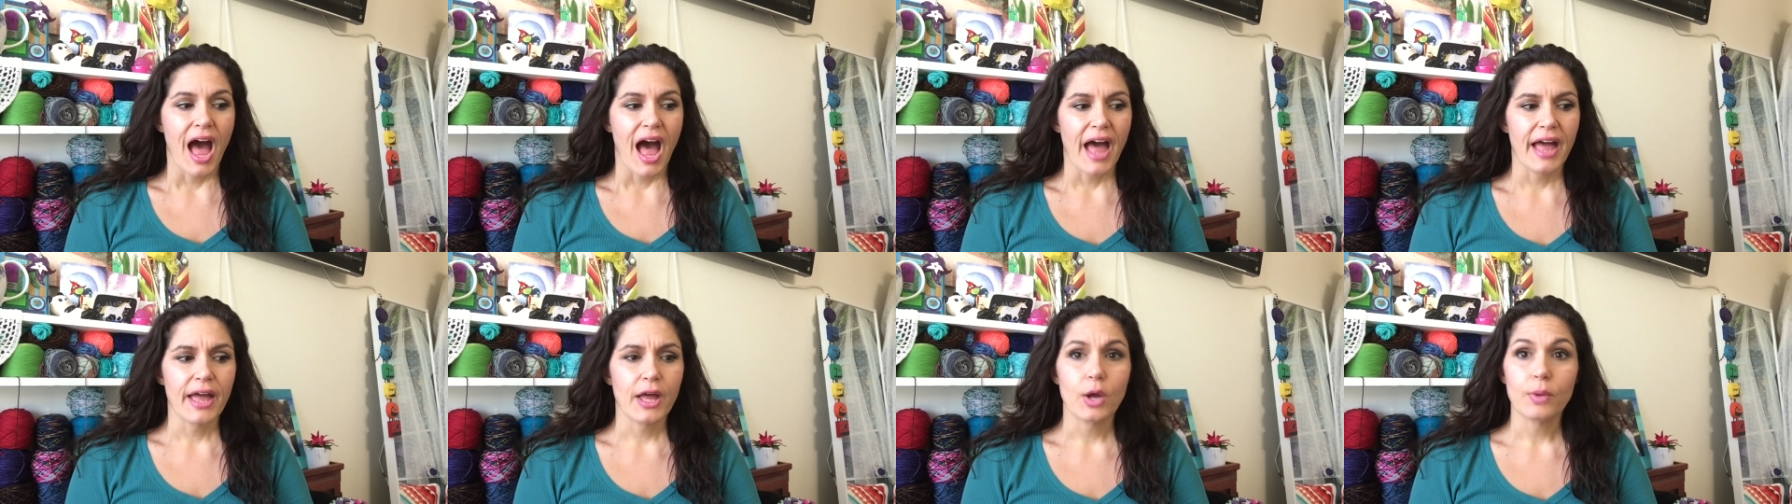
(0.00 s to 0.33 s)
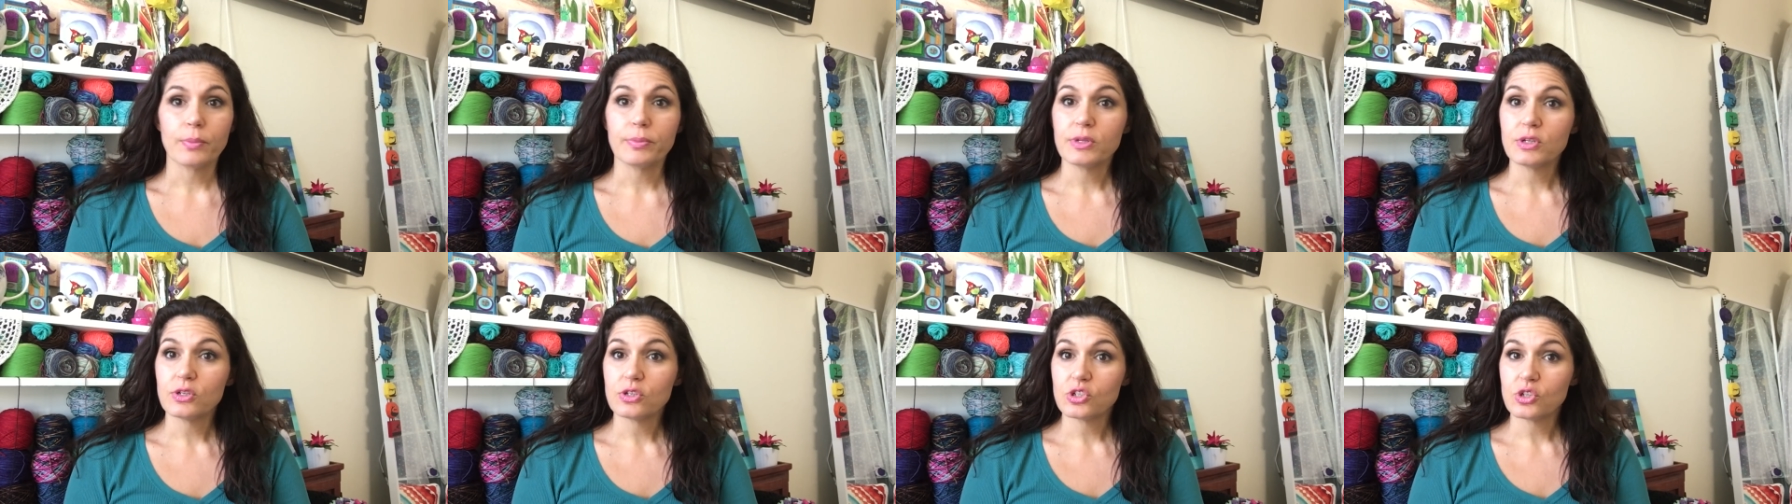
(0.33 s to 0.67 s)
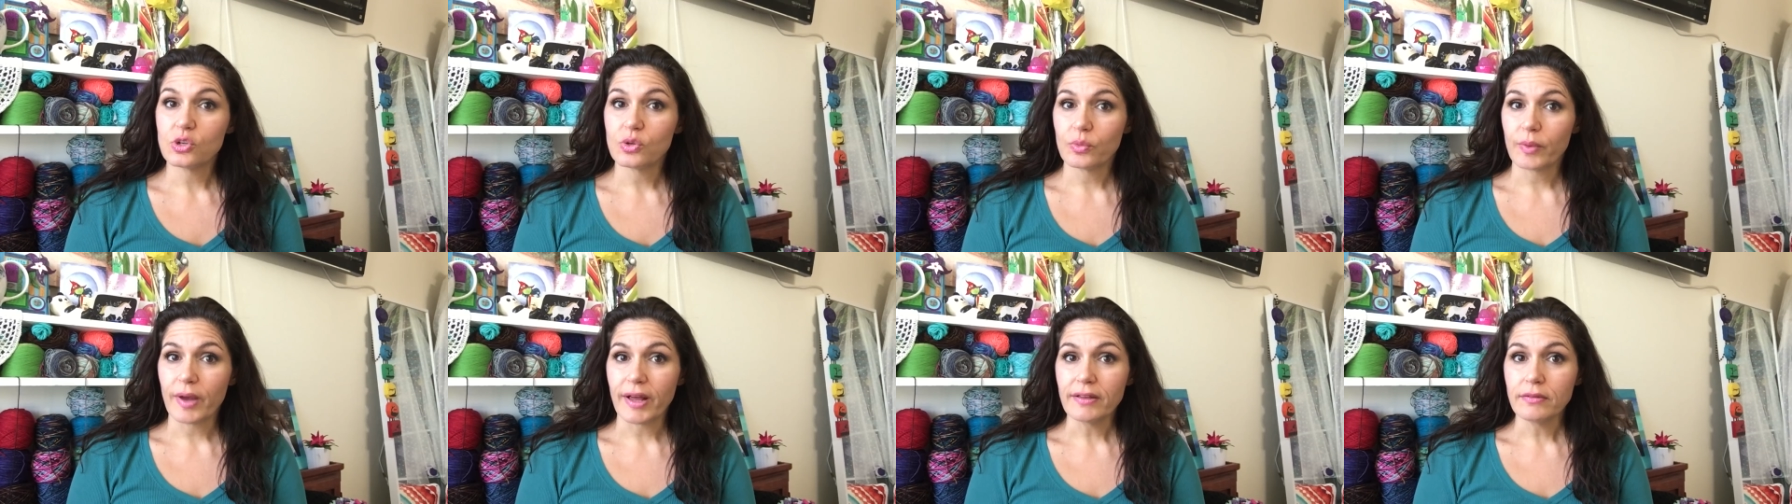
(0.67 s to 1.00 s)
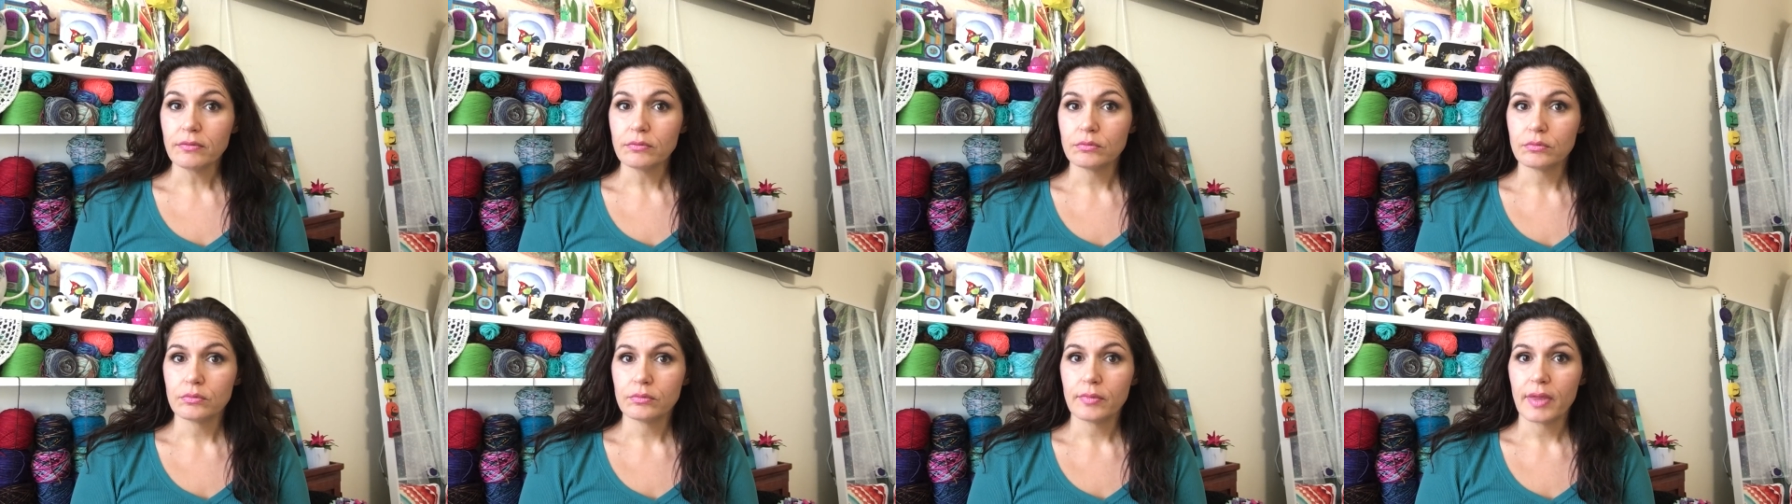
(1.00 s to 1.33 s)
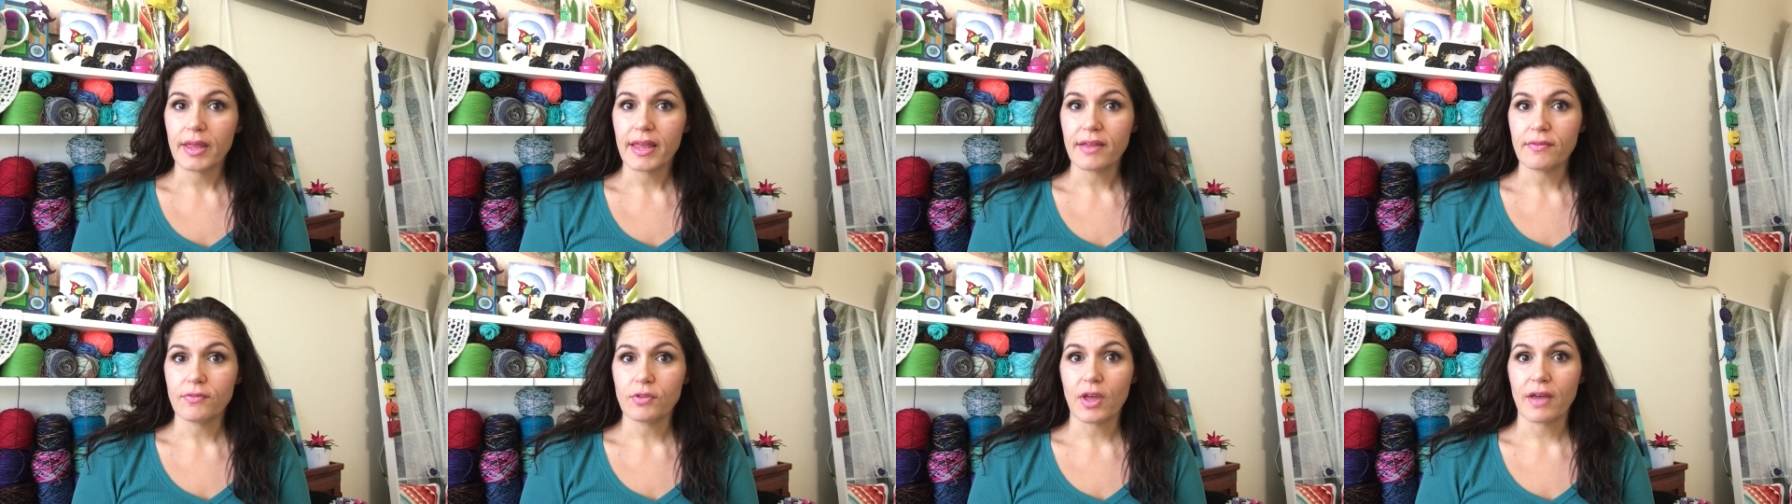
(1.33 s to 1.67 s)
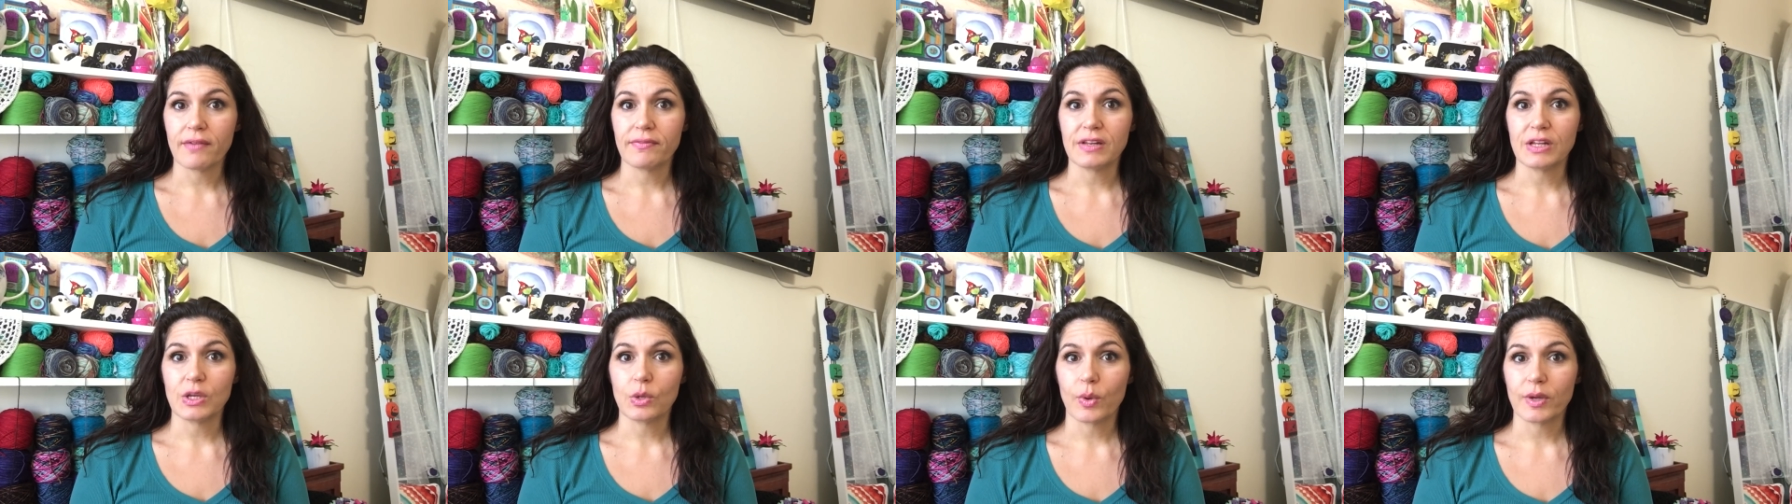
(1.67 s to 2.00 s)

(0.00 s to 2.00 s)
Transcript: I hope that you're doing well. If you have any